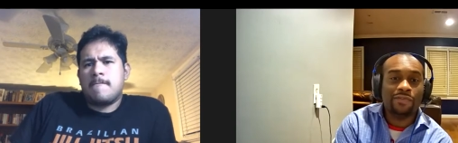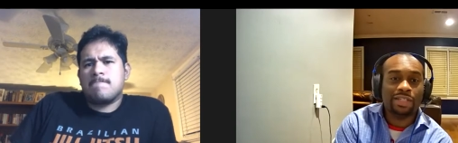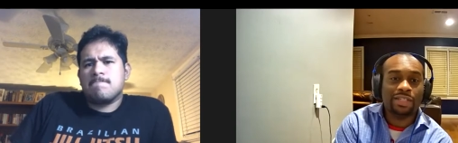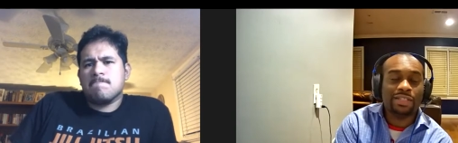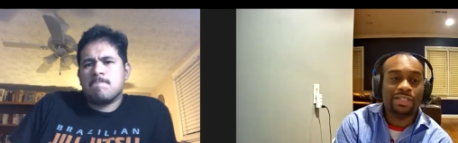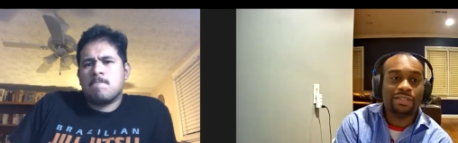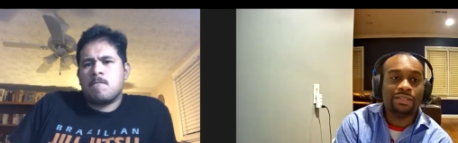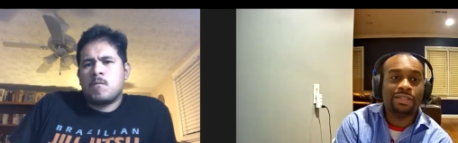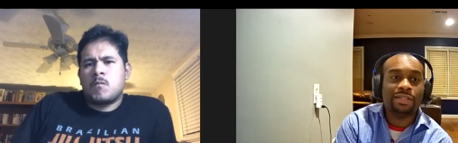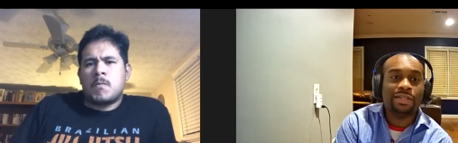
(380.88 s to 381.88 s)

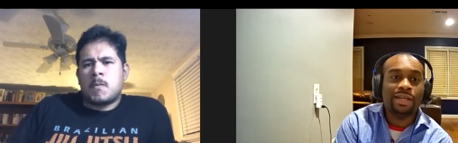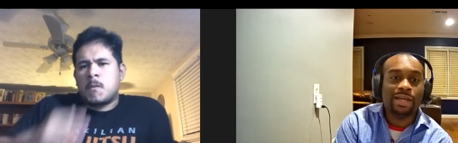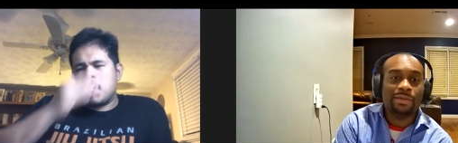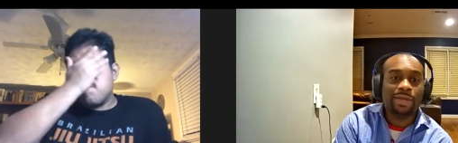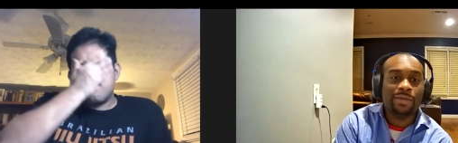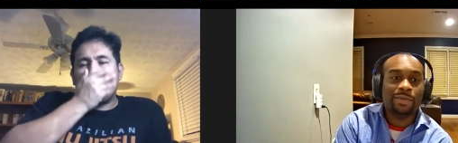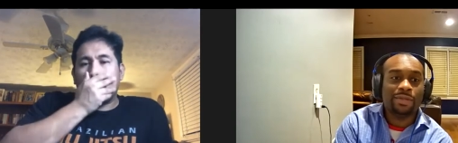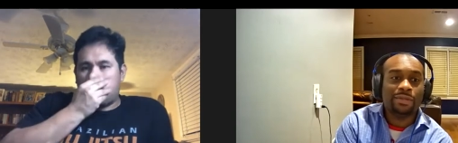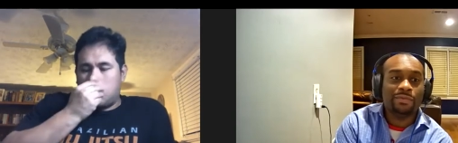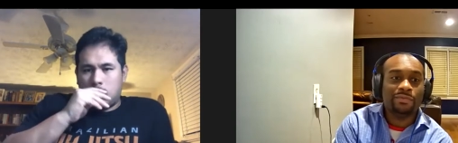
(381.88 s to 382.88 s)
Speaker 1: season and
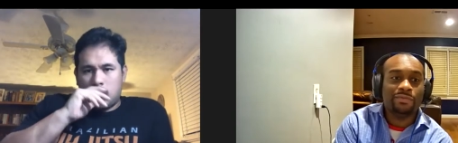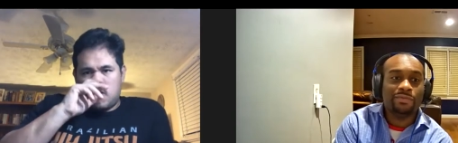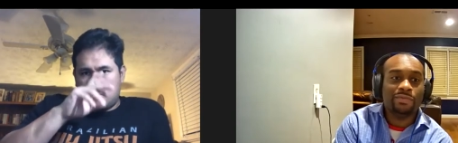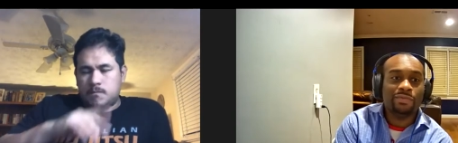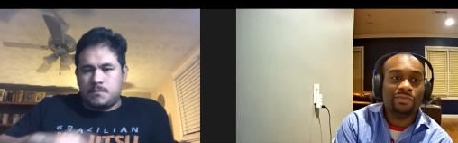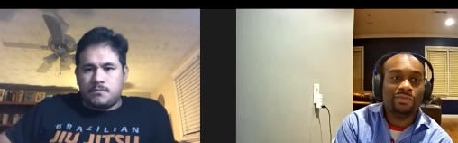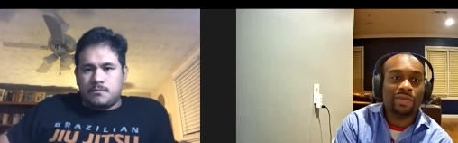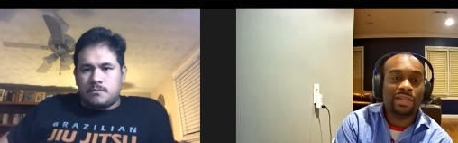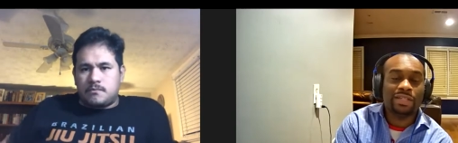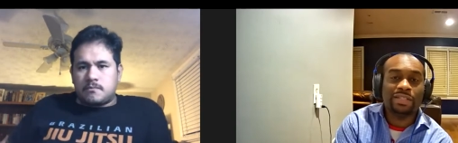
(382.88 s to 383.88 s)
maybe
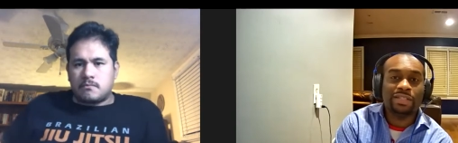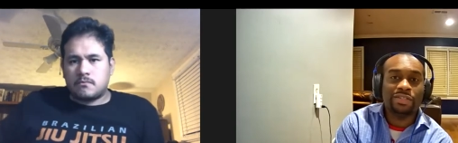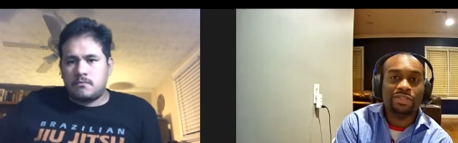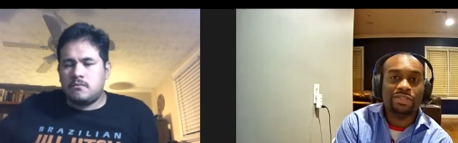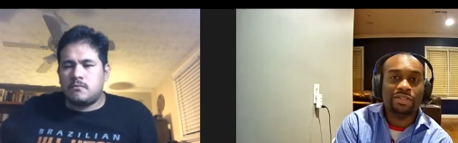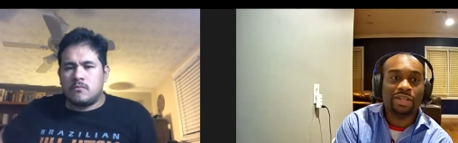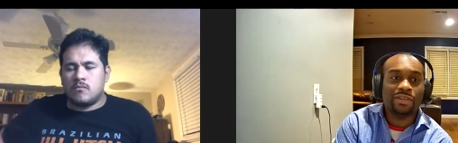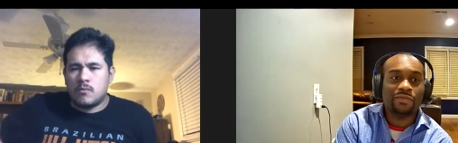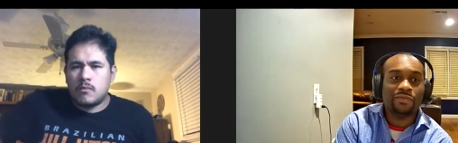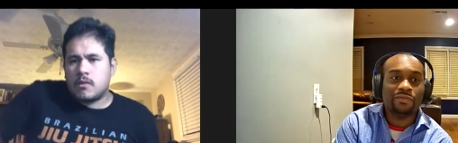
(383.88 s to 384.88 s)
making decisions on
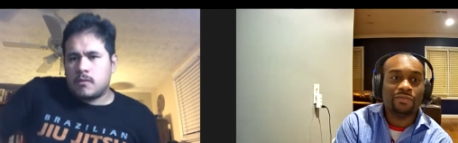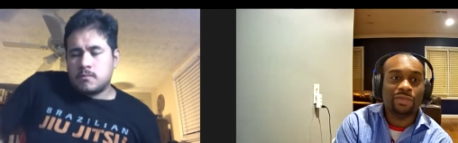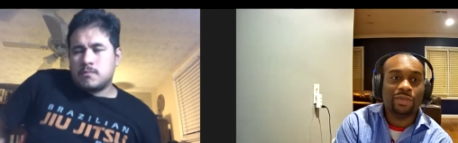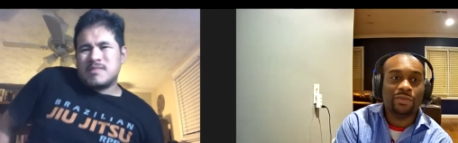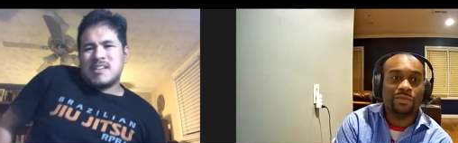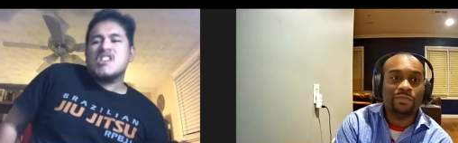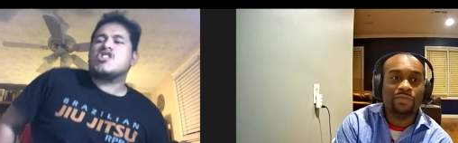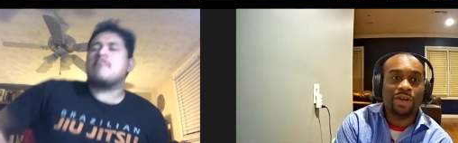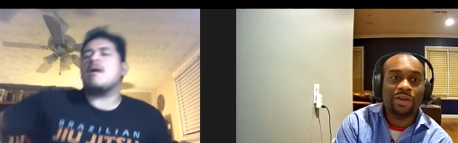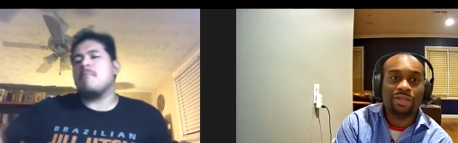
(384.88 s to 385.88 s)
like you know.
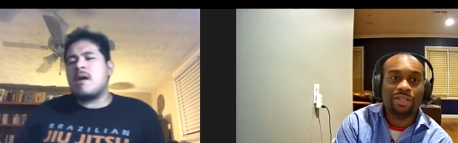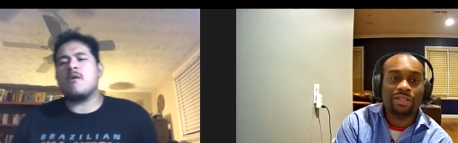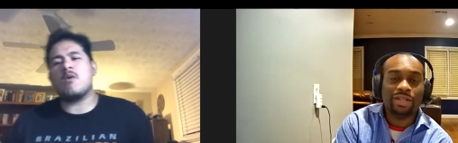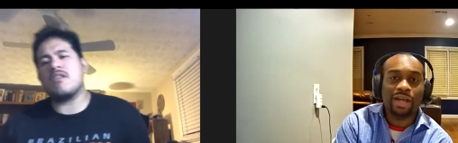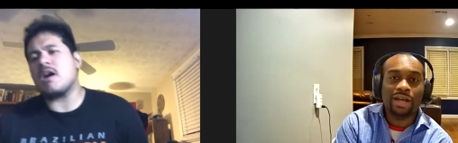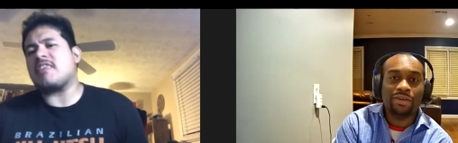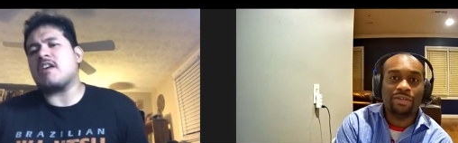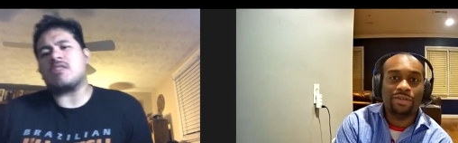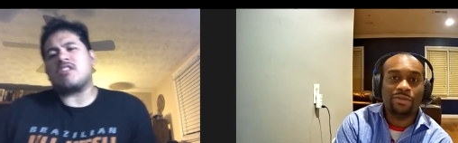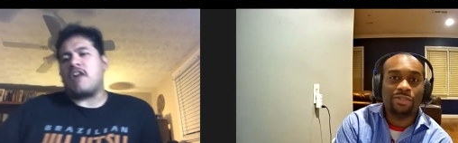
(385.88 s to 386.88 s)
So maybe I
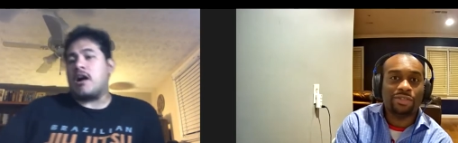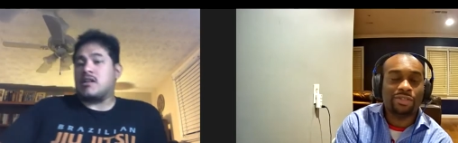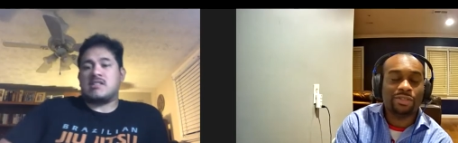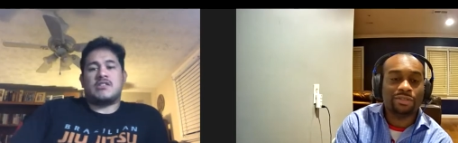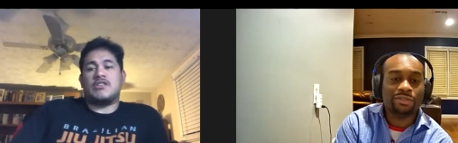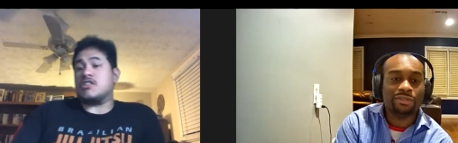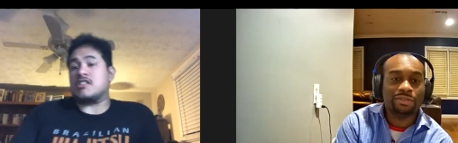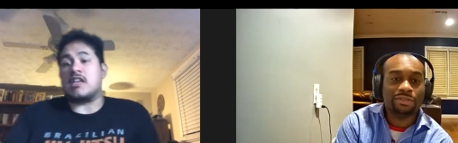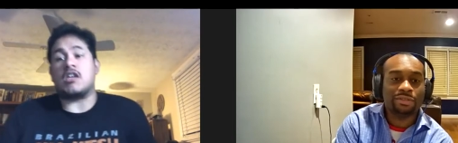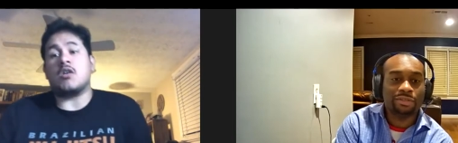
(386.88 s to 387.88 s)
think coaches. with the
Speaker 2: Falcons, they're
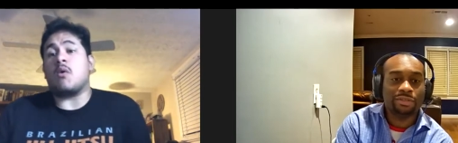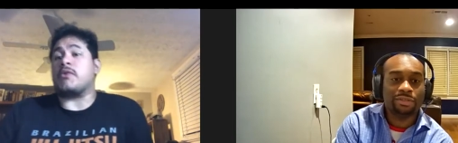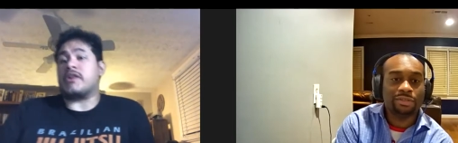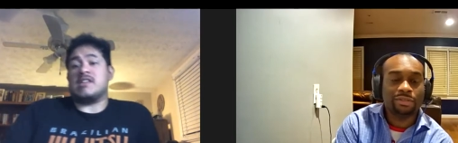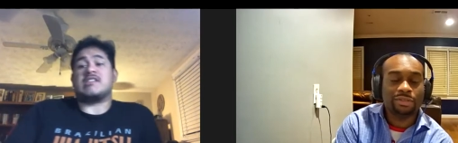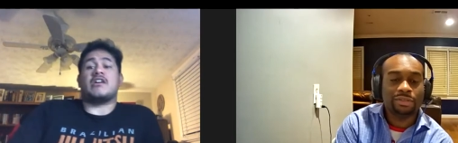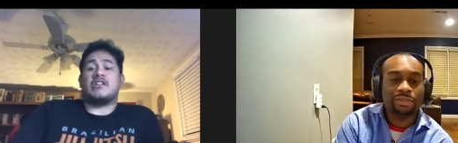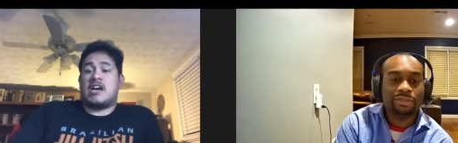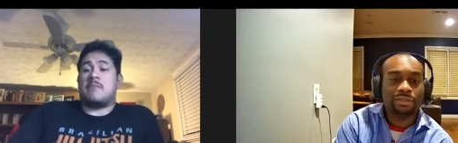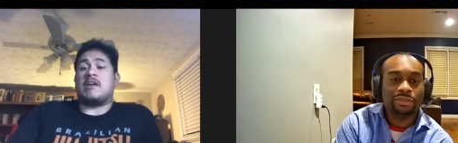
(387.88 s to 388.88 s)
just like, you know what, we're going to take
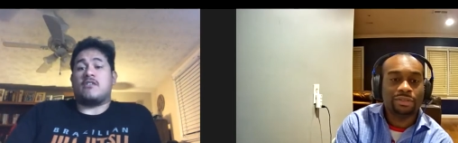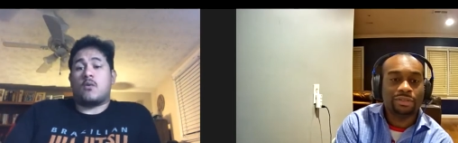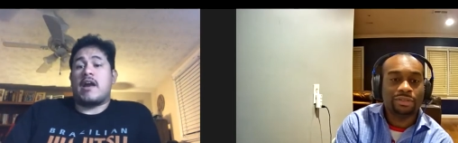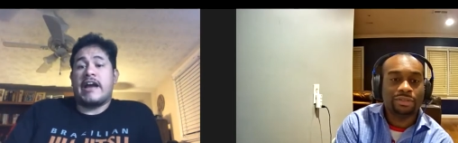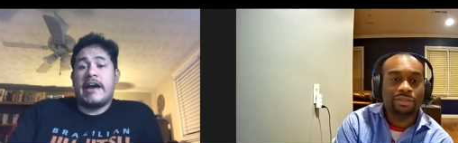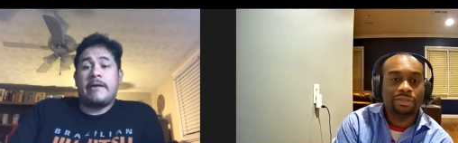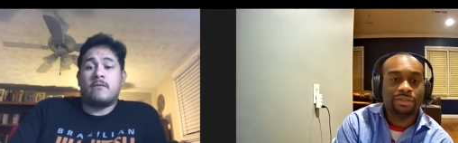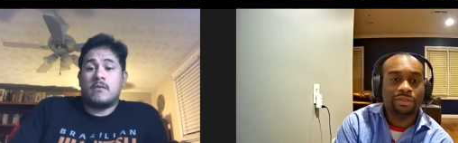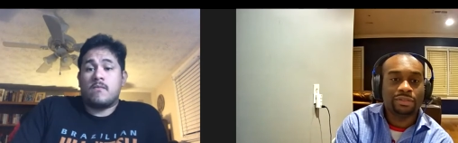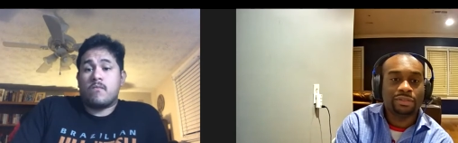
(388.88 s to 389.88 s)
our time getting the right guy.
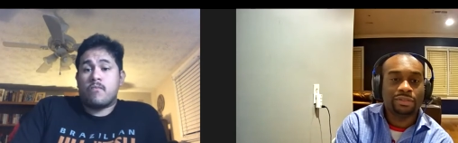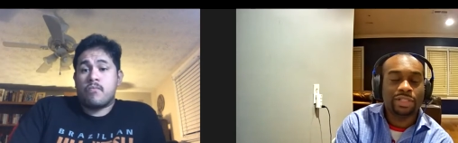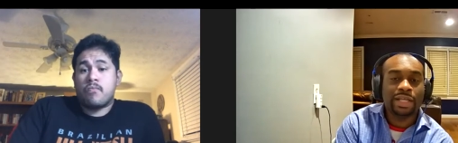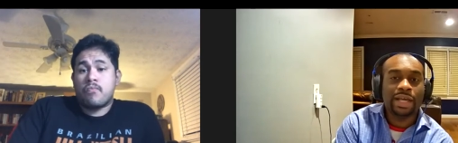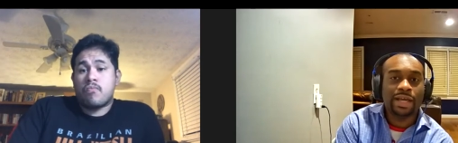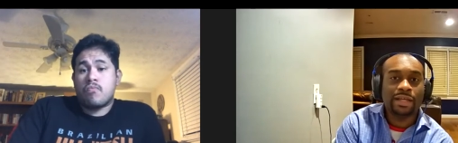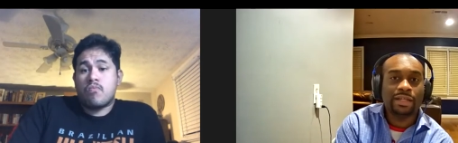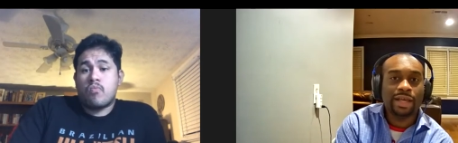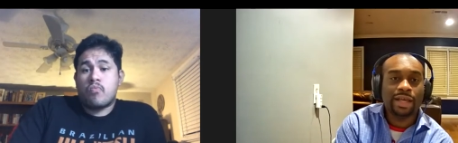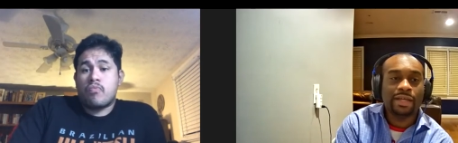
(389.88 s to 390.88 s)
Speaker 1: Yeah,
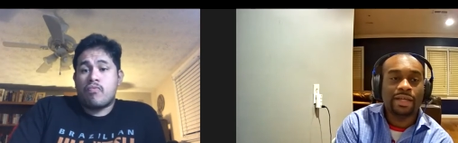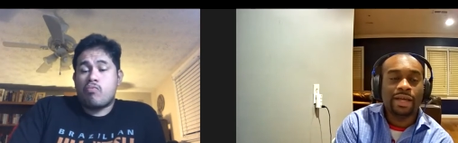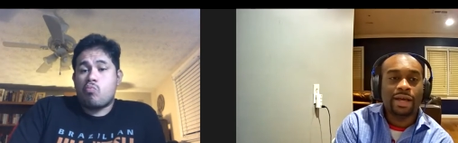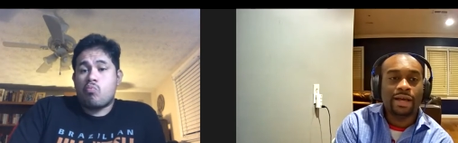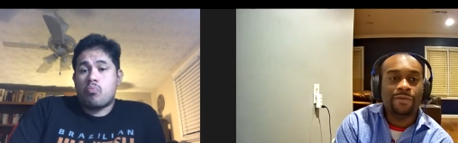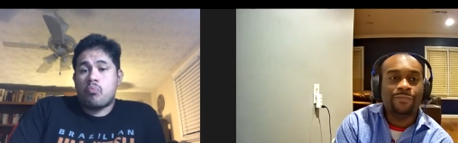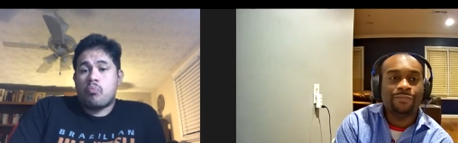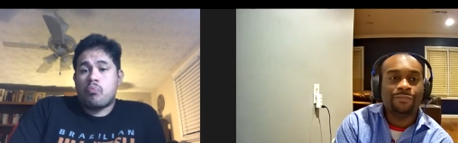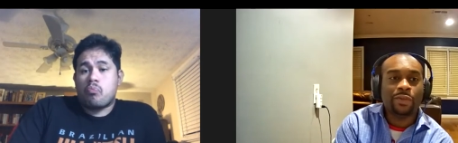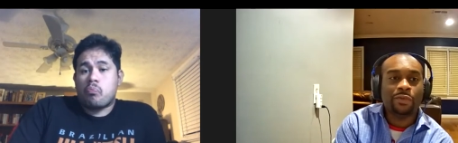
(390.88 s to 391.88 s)
yeah.
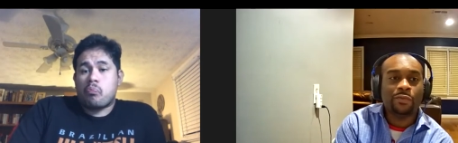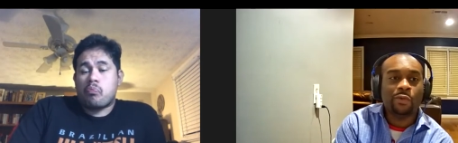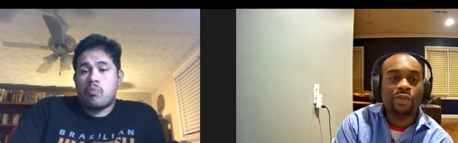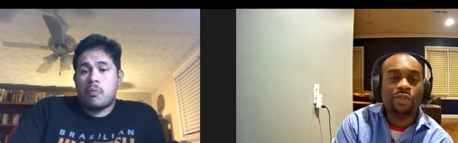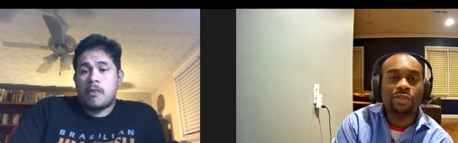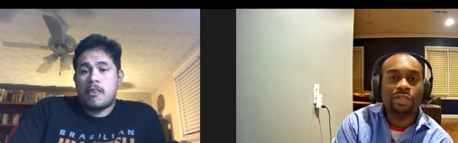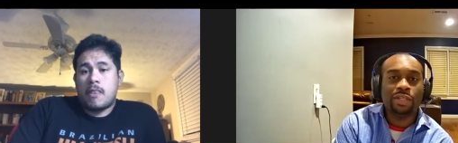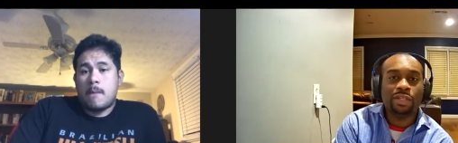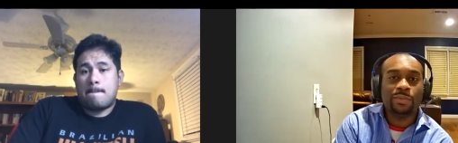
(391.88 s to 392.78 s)
Um, what do you think